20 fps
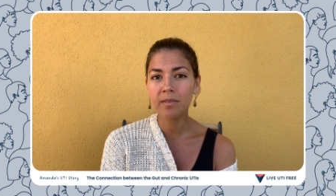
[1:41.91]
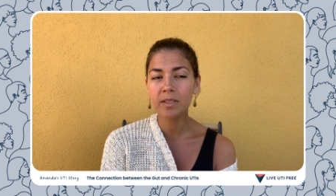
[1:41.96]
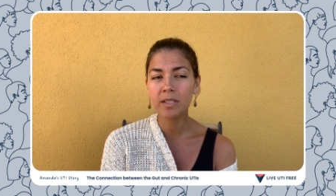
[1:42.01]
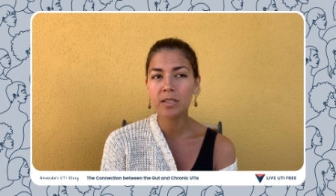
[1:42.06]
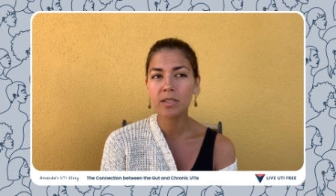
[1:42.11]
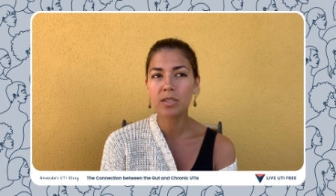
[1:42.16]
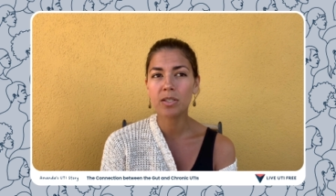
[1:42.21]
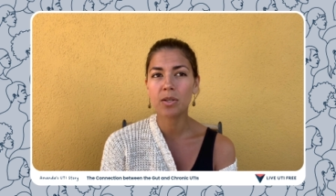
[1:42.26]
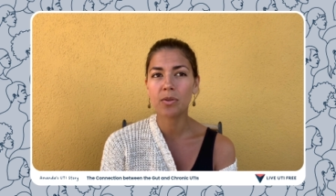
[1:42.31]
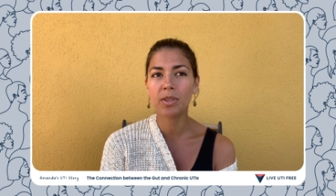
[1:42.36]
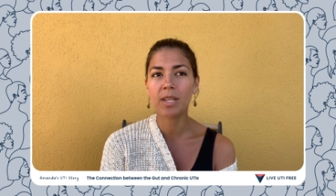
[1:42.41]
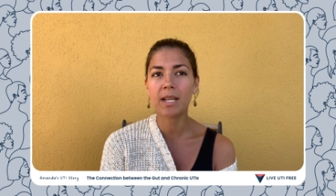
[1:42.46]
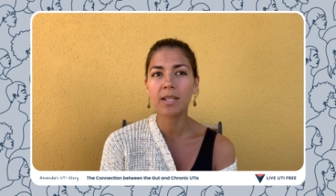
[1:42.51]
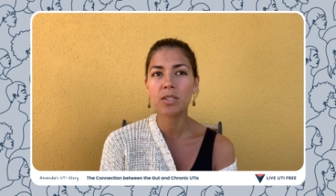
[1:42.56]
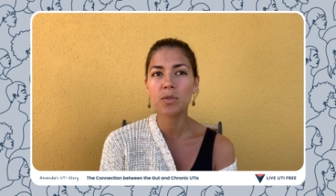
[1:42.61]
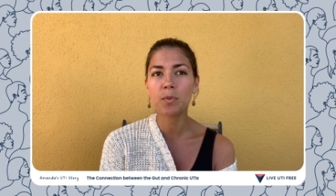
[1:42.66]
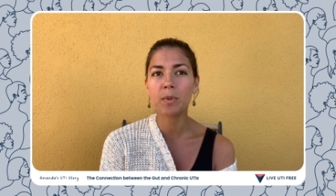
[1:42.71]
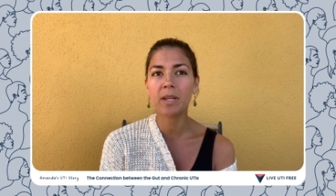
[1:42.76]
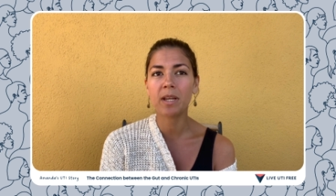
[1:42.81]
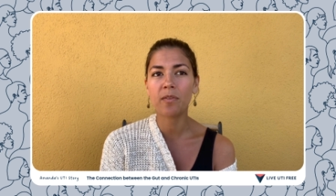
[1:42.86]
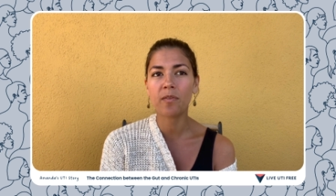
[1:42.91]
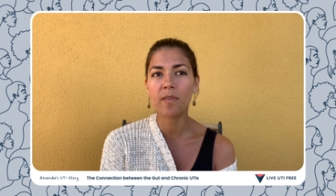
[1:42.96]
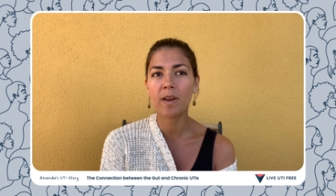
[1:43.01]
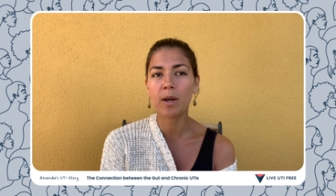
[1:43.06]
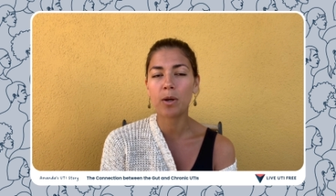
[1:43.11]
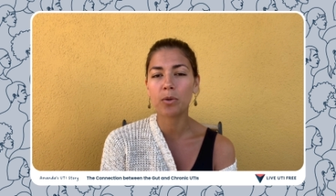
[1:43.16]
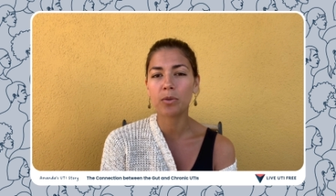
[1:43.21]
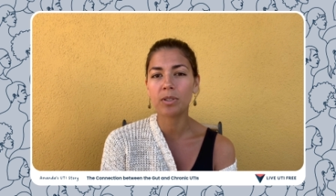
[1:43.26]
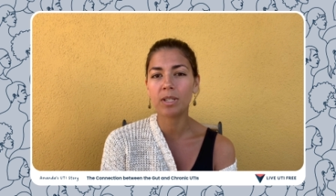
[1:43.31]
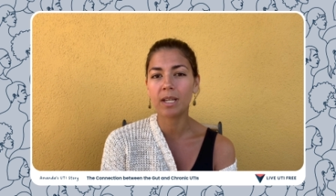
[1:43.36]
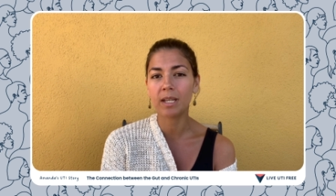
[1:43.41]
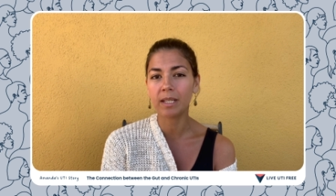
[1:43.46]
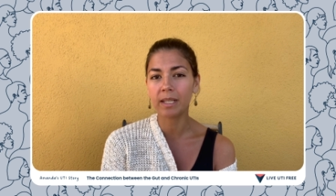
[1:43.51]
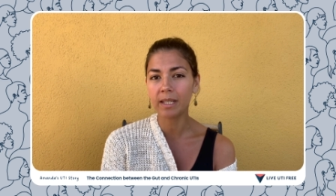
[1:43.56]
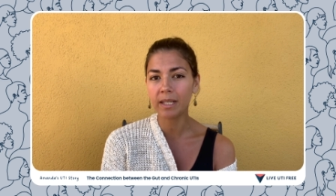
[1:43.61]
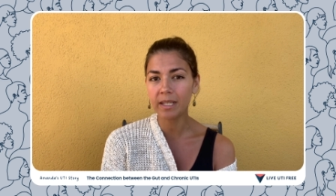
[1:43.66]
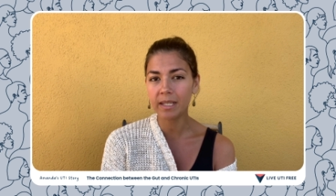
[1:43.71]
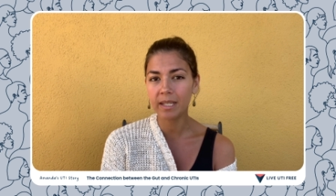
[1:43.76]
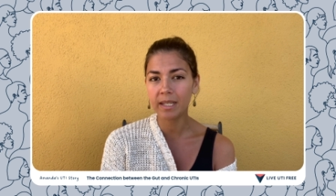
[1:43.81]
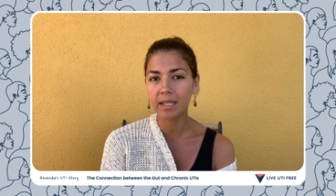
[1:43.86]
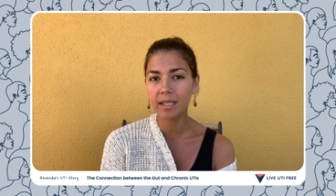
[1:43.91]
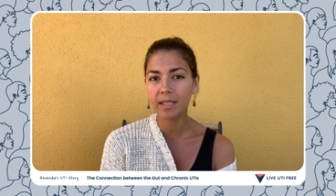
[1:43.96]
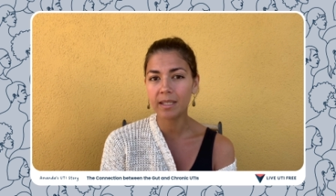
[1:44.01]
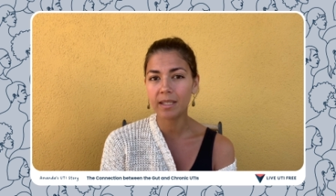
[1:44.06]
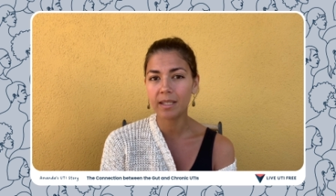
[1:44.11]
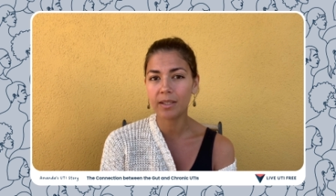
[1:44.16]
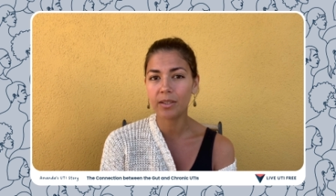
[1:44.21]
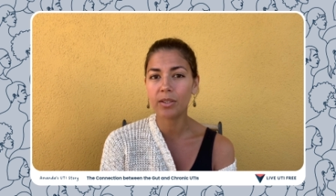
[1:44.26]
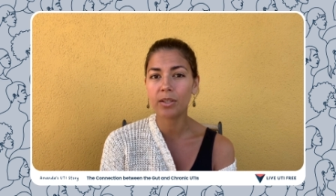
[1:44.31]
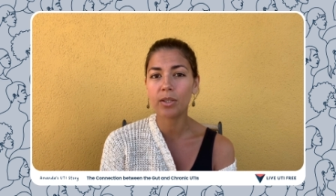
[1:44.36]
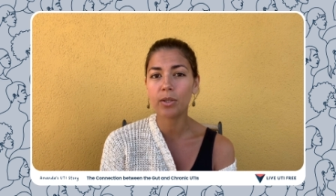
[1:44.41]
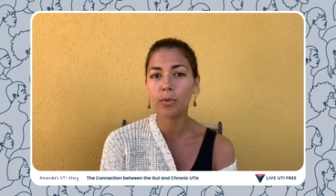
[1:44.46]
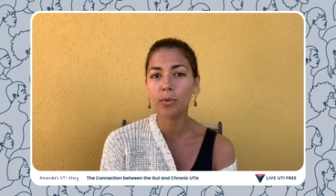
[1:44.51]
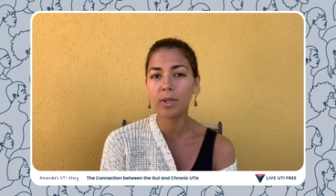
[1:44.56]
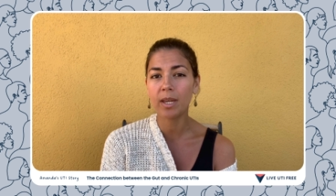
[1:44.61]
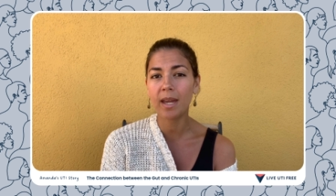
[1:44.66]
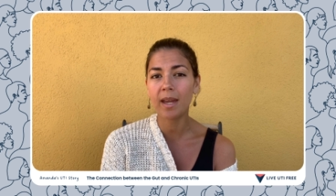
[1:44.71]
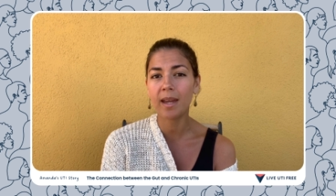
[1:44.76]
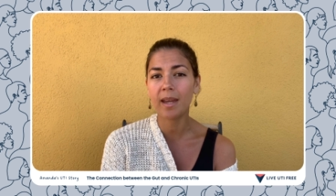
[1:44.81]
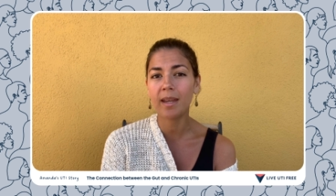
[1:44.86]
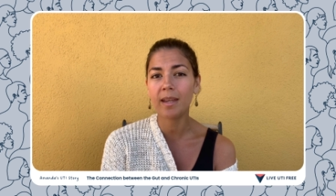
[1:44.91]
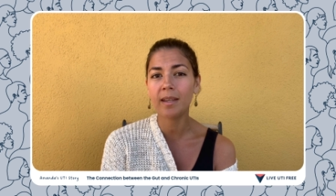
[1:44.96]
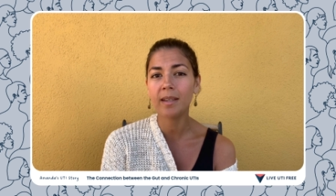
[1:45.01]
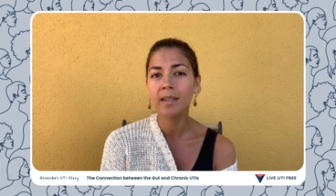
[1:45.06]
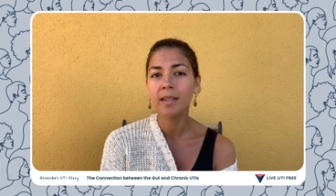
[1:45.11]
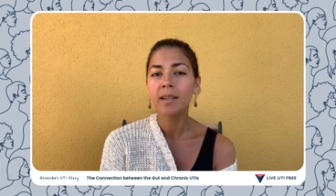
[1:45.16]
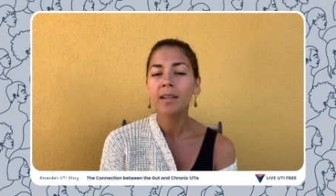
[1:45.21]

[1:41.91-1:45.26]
So that's when I found a clinic in the UK